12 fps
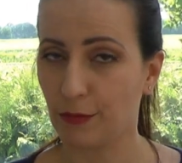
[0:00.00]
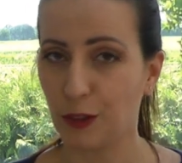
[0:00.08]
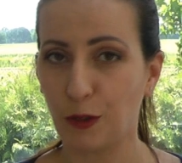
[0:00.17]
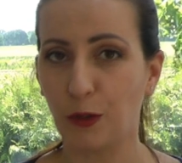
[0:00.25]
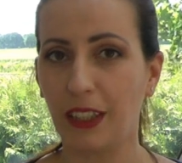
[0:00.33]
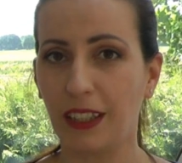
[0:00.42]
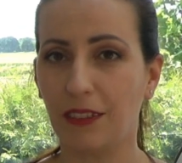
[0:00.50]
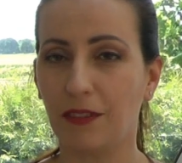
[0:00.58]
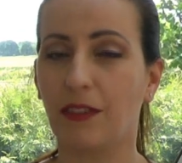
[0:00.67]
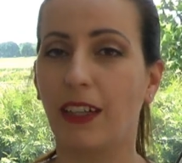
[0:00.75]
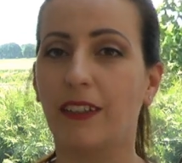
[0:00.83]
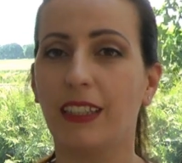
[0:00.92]
Really
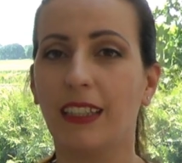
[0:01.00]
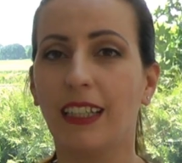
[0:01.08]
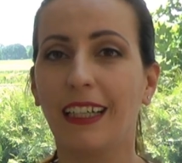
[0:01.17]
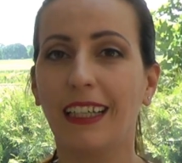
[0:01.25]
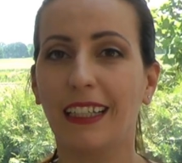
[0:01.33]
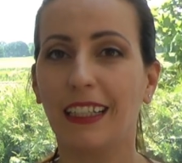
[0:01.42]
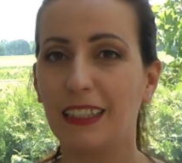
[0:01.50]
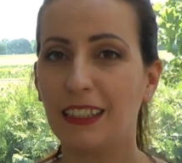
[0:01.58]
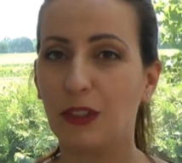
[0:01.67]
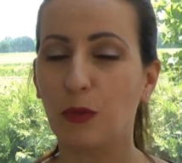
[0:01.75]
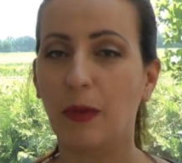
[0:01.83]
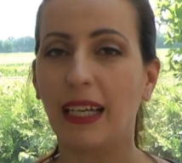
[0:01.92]
very
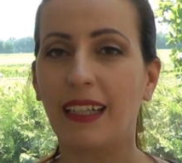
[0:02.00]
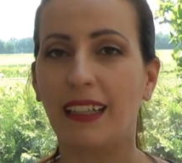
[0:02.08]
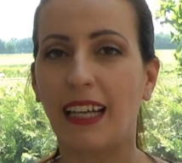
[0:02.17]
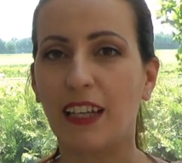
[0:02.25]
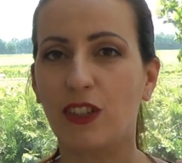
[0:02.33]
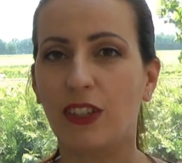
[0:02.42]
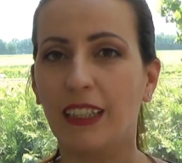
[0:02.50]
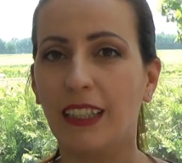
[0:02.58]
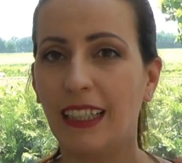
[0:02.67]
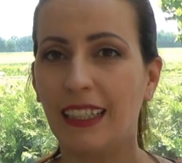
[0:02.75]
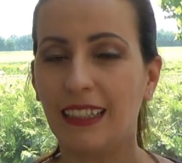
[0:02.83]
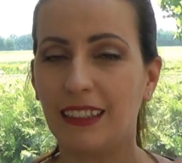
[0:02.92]
easy to make, and actually
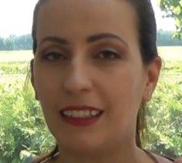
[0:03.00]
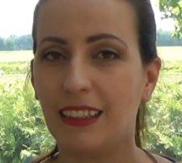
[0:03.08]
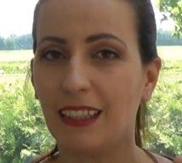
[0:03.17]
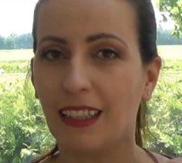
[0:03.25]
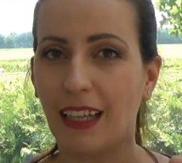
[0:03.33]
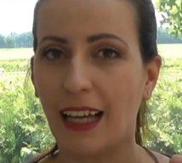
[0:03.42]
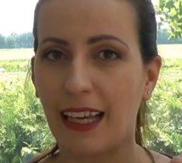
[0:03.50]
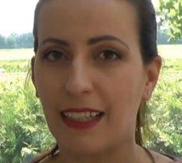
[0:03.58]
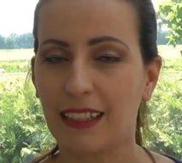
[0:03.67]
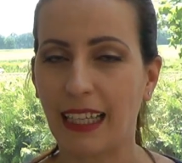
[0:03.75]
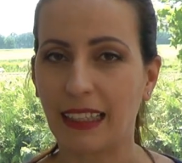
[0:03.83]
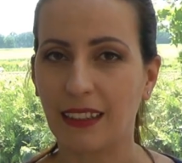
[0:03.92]
it still
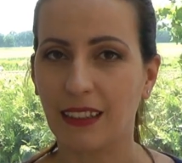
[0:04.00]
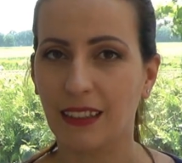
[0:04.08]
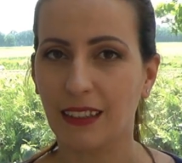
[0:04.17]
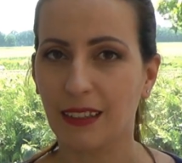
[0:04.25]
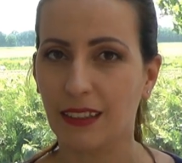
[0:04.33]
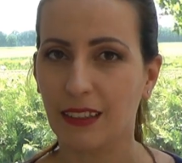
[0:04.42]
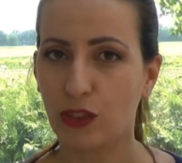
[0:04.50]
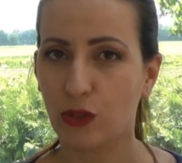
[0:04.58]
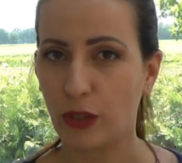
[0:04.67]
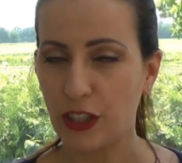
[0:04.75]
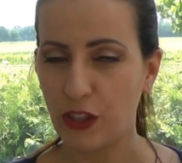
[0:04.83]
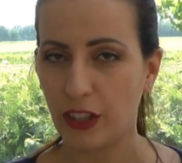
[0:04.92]
has that
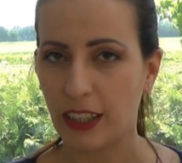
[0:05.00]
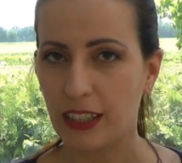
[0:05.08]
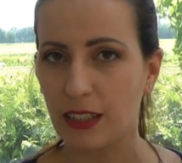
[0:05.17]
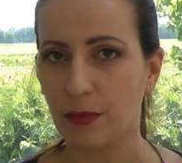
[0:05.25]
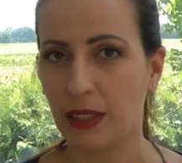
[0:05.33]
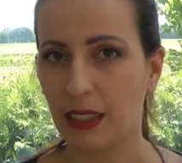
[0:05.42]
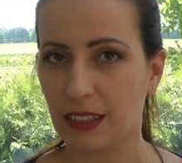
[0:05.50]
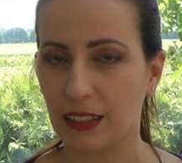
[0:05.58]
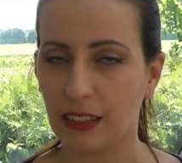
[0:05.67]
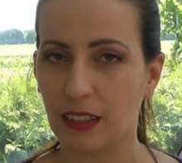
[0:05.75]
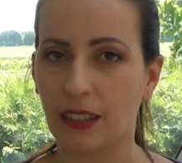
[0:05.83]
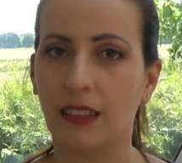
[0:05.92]
stretchiness
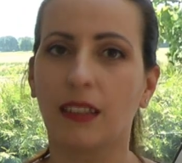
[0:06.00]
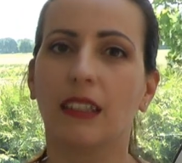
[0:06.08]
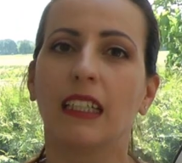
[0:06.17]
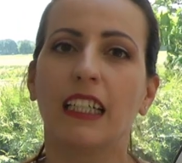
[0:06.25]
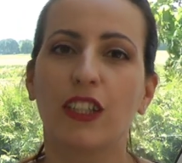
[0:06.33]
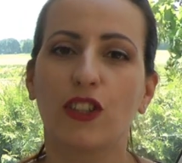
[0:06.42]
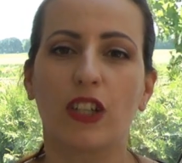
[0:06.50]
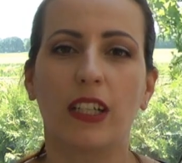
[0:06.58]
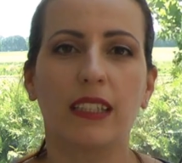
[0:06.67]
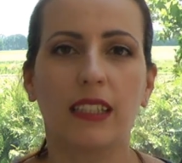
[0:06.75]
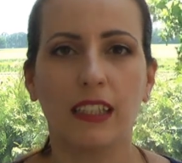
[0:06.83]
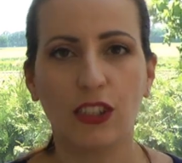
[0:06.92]
because the
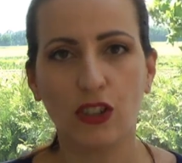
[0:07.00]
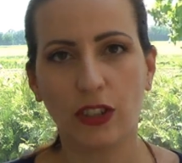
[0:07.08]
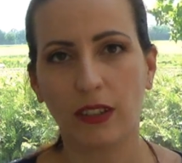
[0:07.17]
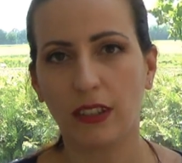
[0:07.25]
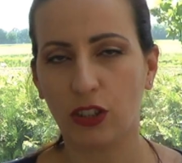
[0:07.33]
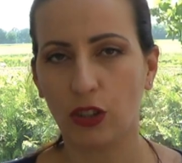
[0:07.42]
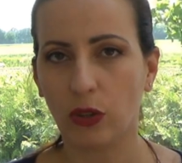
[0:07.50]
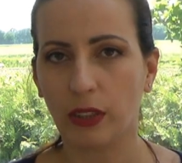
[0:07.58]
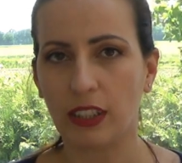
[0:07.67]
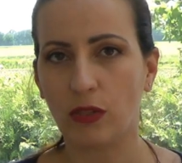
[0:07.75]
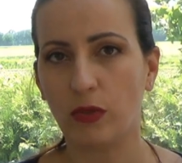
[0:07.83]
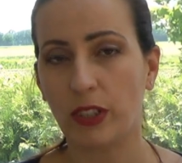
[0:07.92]
chain stitch is
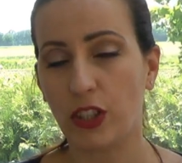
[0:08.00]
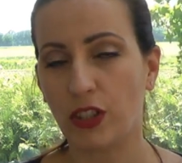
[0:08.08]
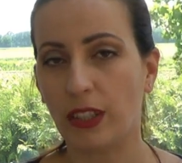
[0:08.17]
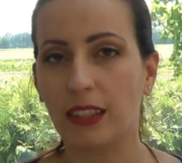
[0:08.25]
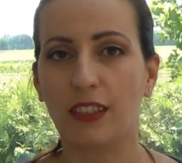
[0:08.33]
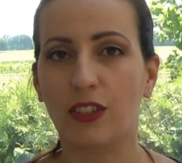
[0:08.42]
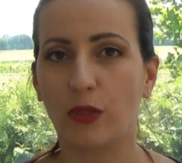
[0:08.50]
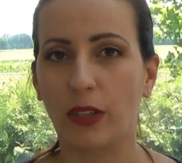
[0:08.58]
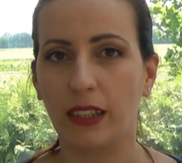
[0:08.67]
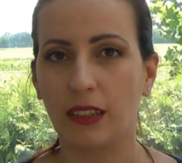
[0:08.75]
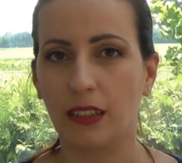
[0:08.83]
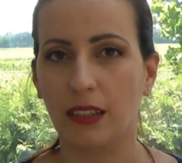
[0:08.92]
not as rigid as a
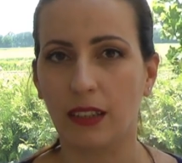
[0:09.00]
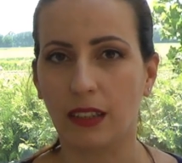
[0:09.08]
straight